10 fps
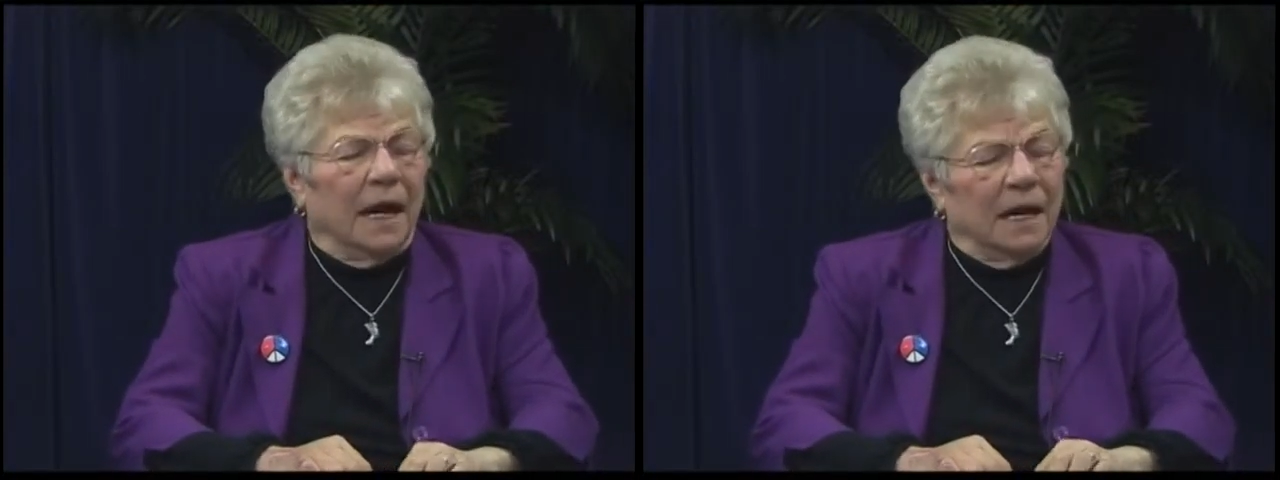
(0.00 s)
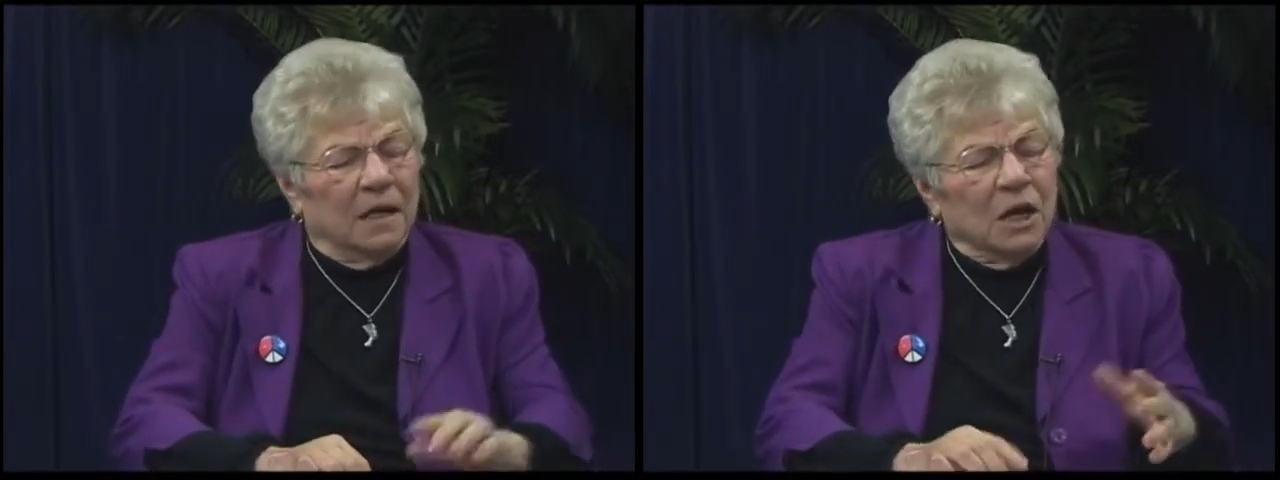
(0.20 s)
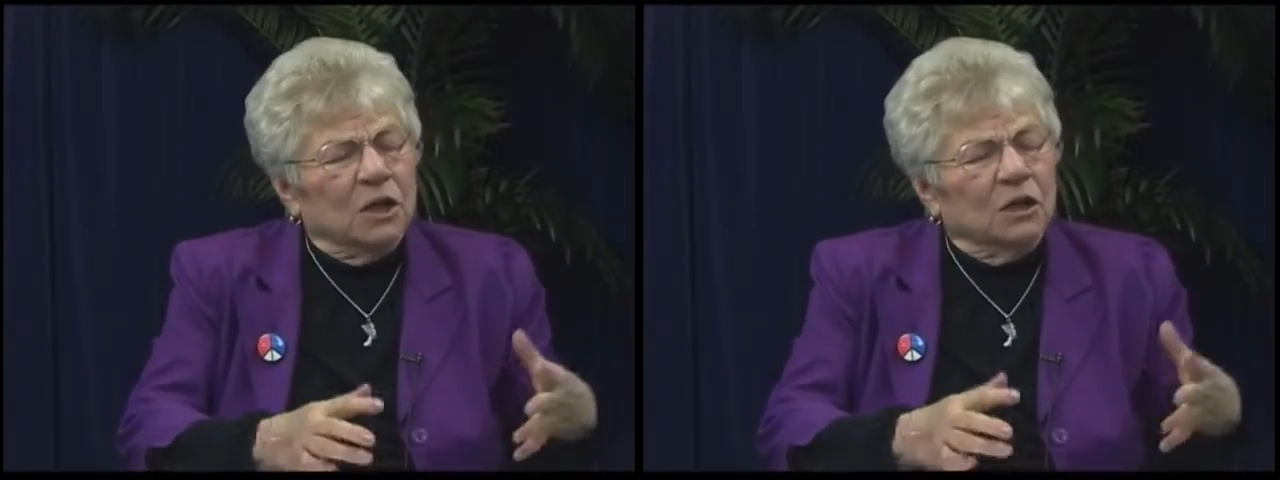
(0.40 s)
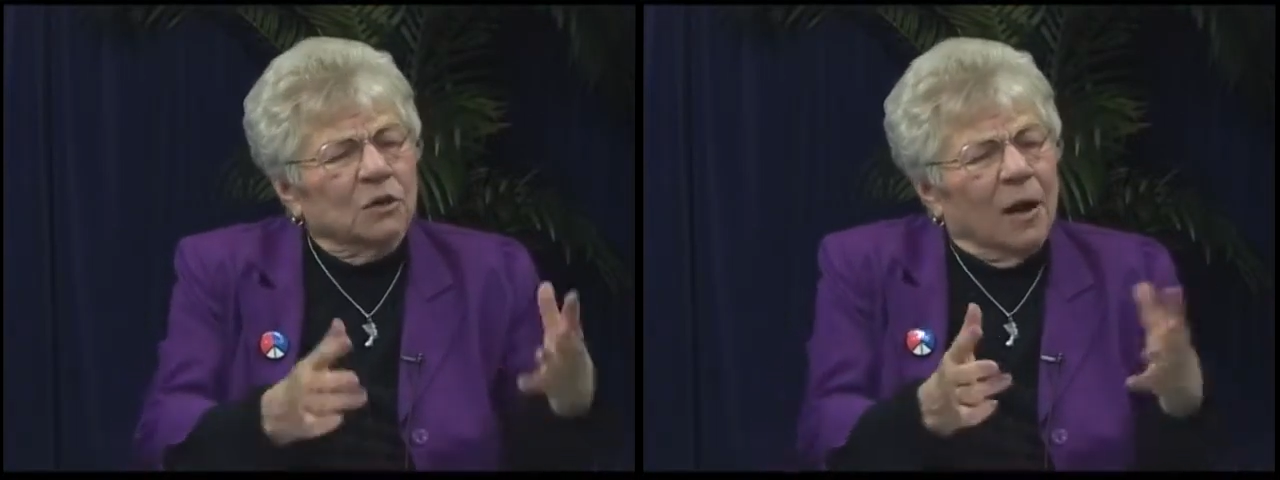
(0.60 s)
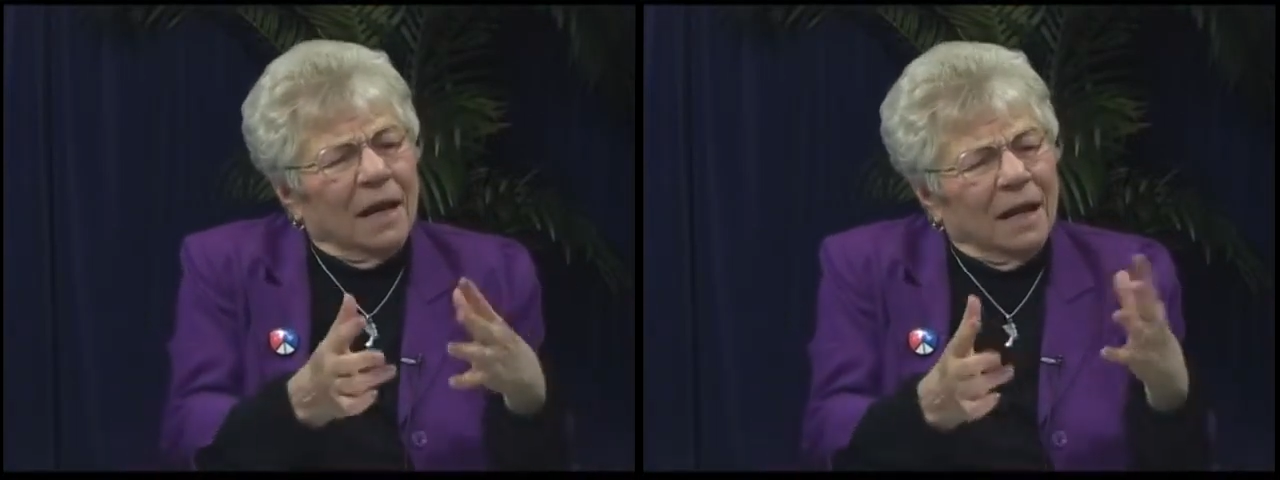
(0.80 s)
And
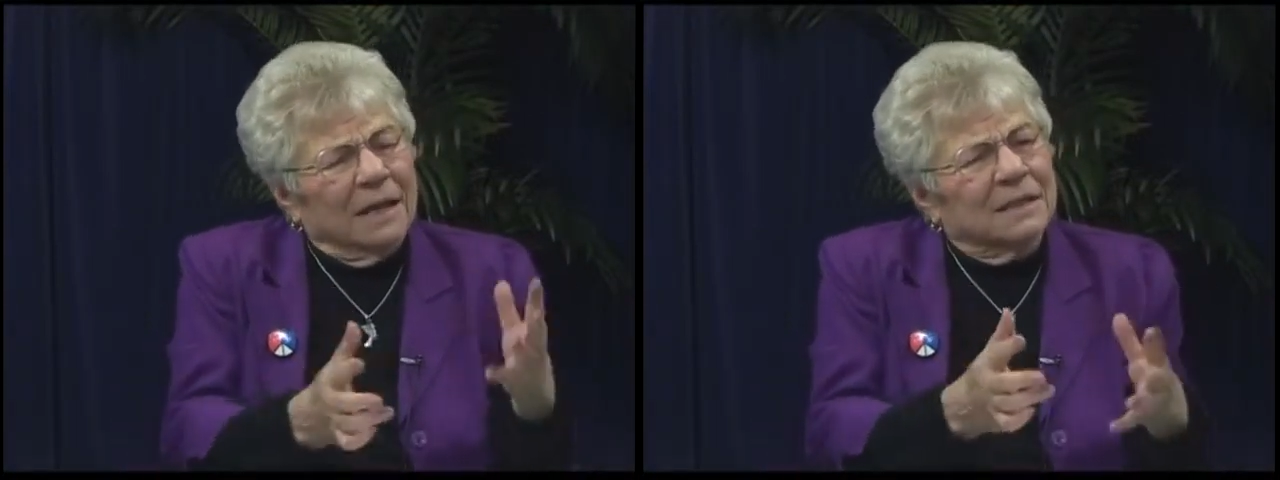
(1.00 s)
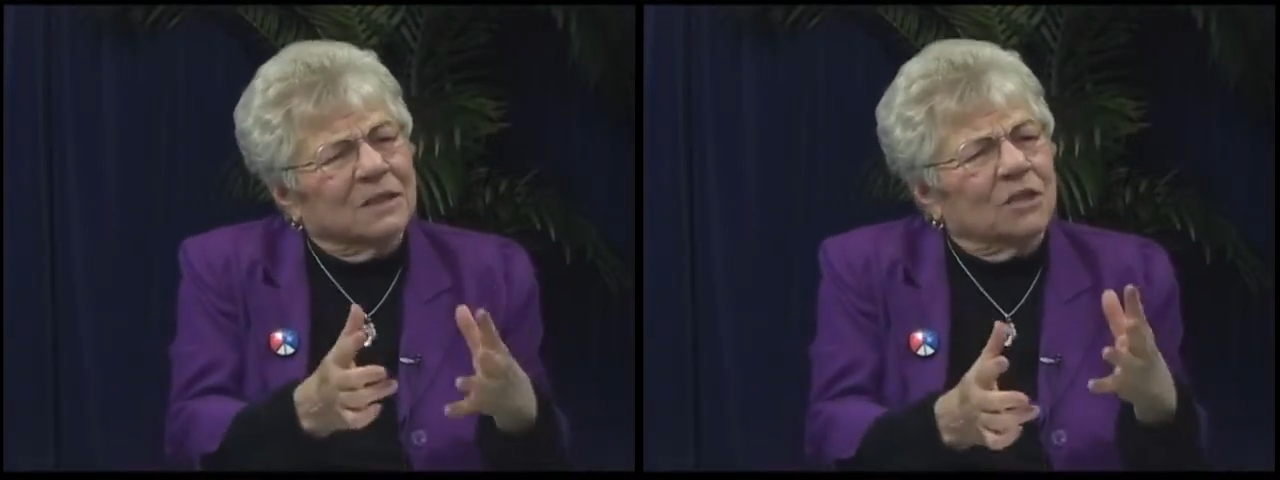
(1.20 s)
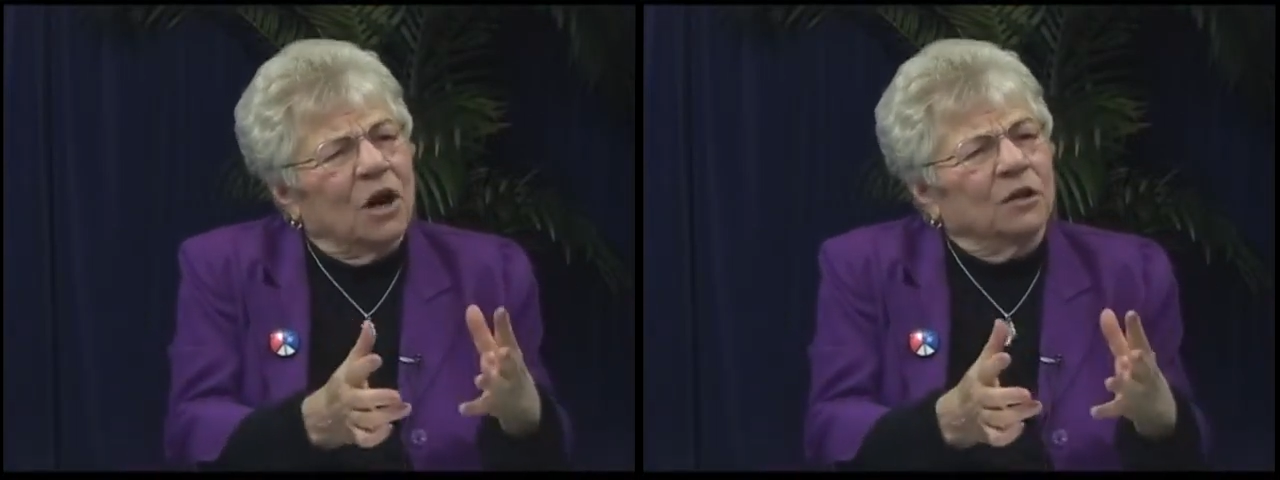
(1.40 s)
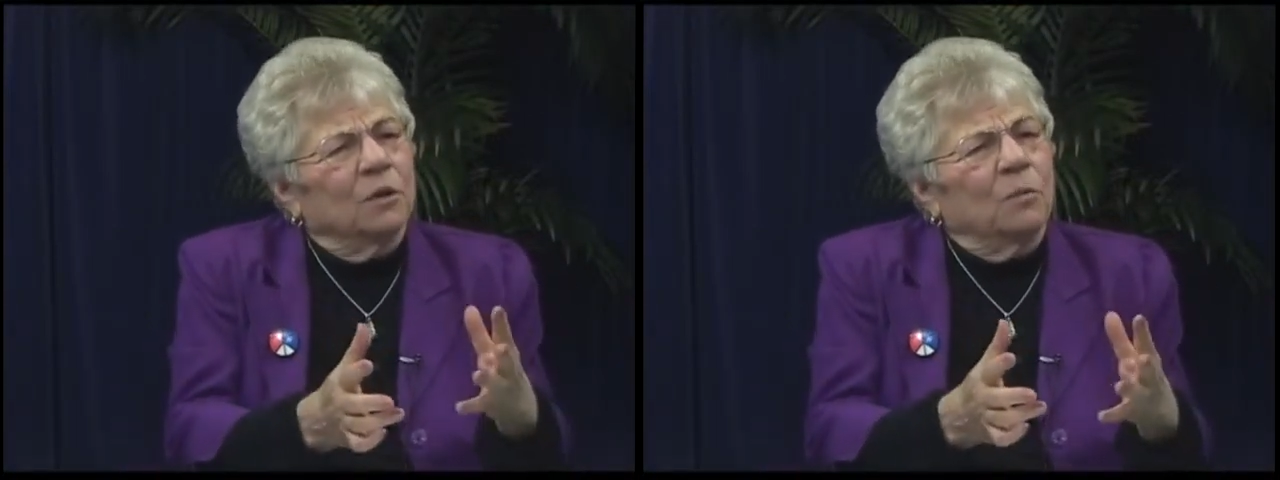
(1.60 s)
so I'd like to start